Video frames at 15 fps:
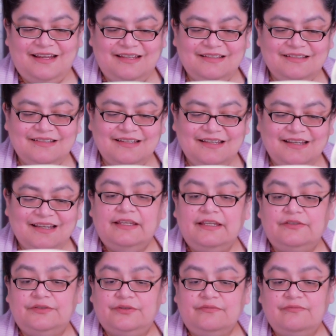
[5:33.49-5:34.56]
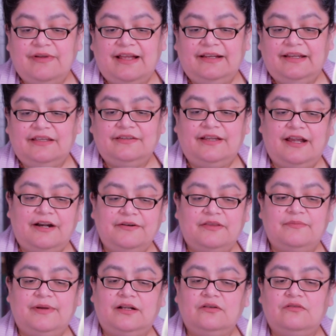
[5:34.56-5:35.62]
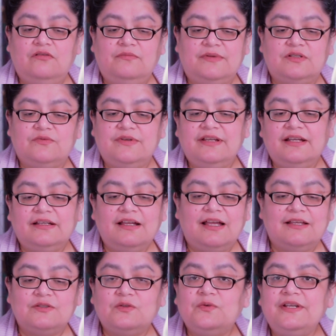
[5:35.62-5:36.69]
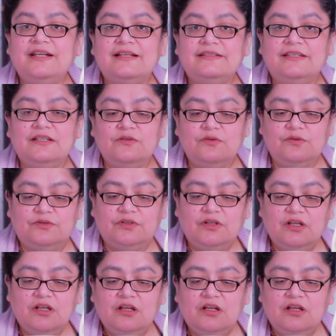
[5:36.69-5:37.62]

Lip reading: And he turned back and hurried back home as quick as he could,